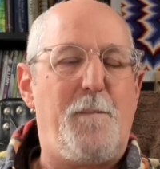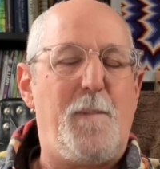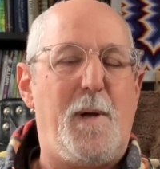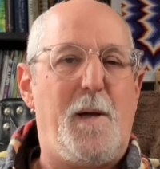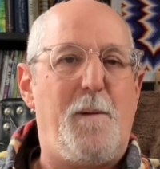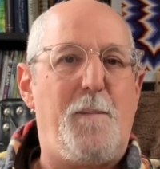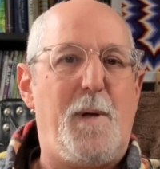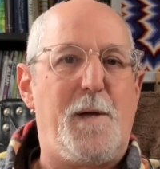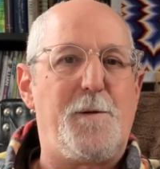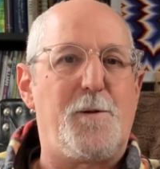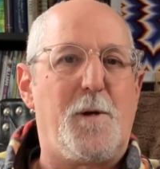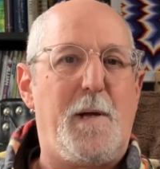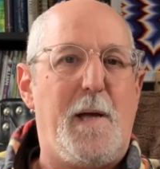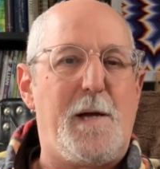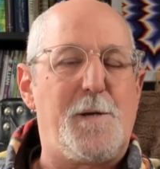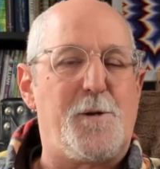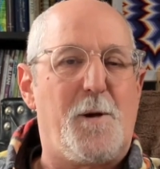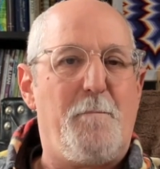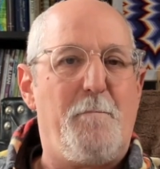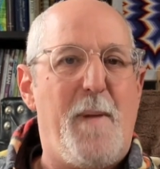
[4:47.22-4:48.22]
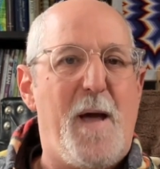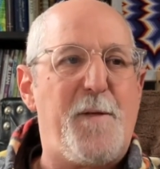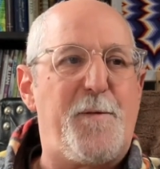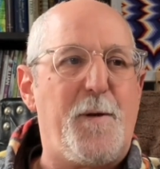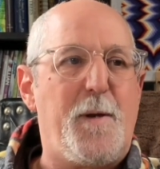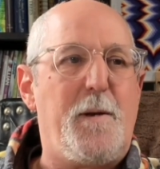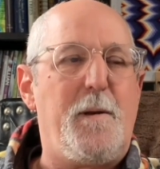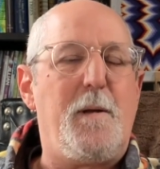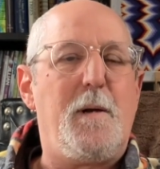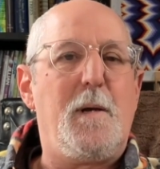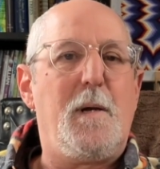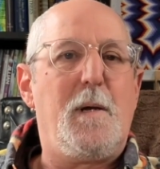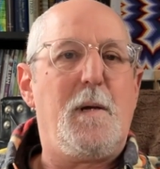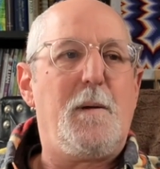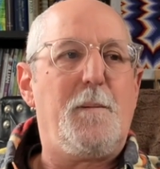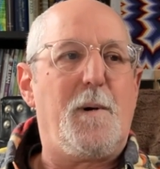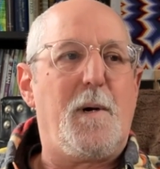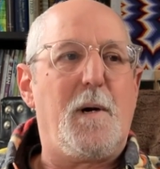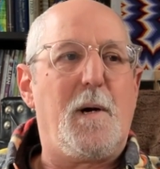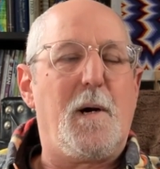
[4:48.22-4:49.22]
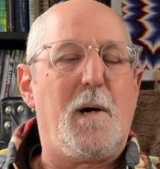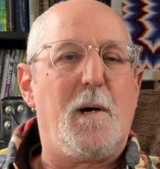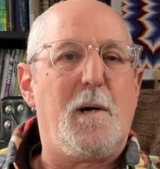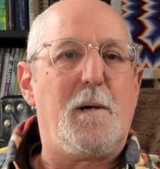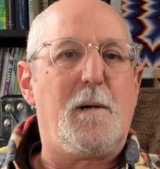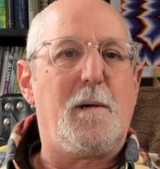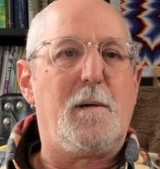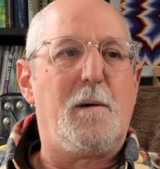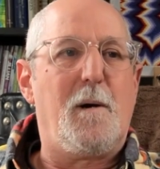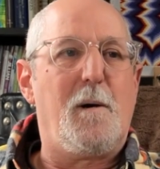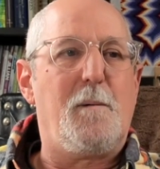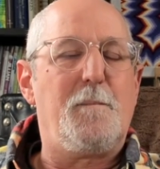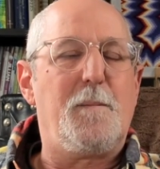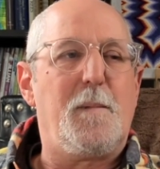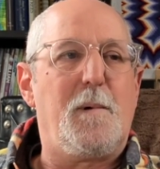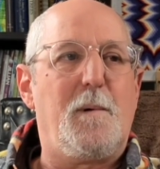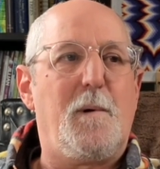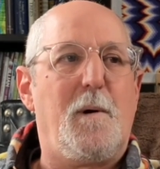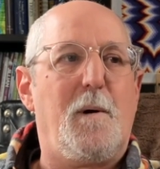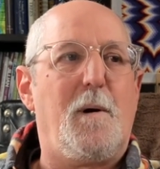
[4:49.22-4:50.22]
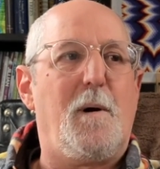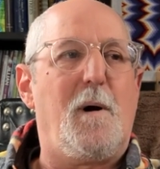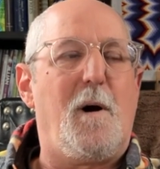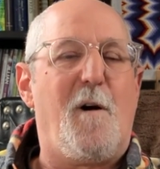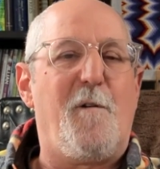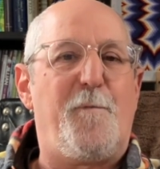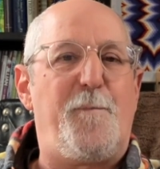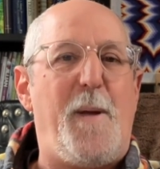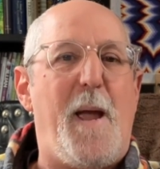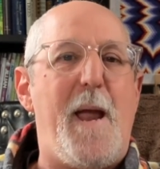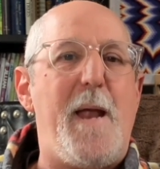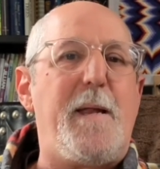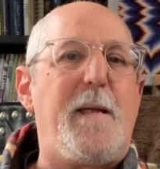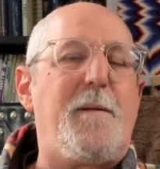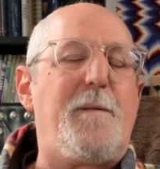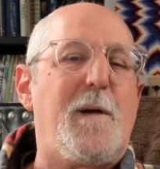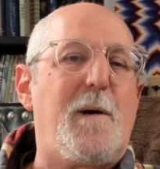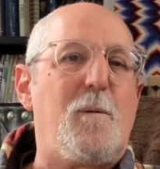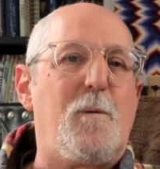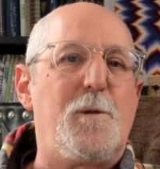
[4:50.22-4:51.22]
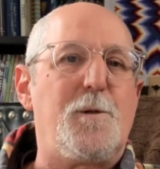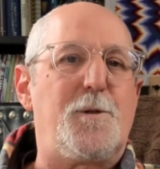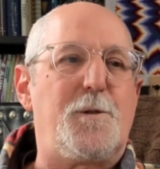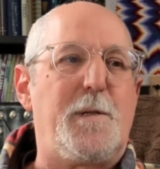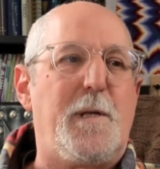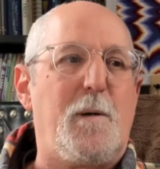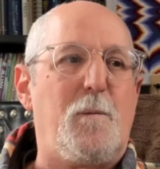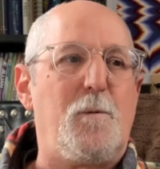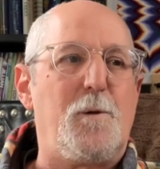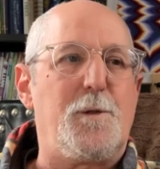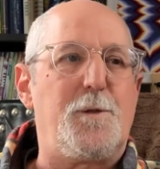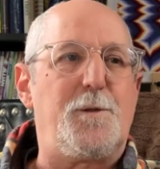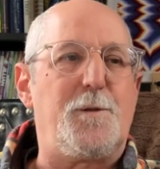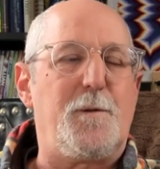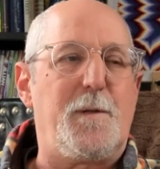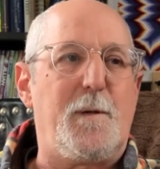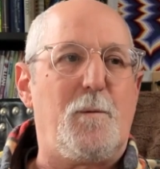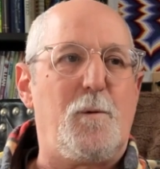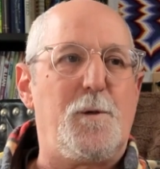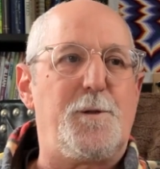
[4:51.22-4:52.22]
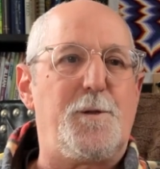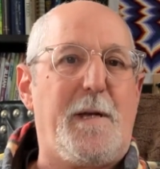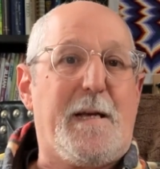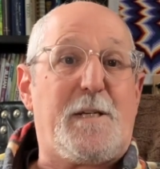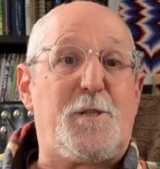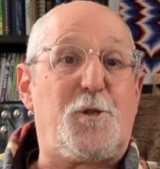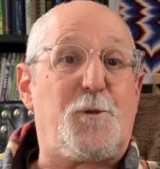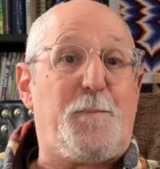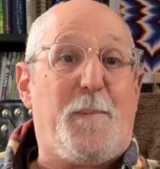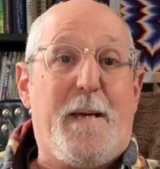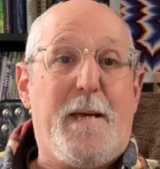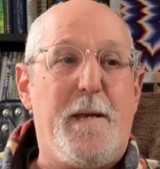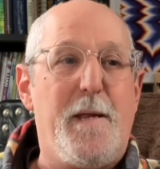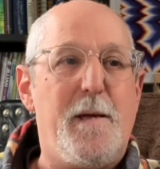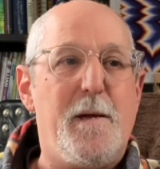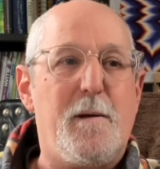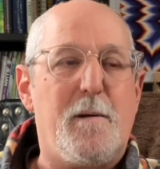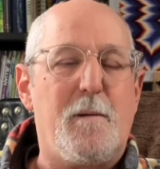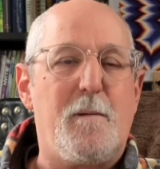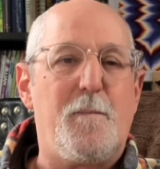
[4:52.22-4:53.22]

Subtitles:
as a method of painting that was expedient.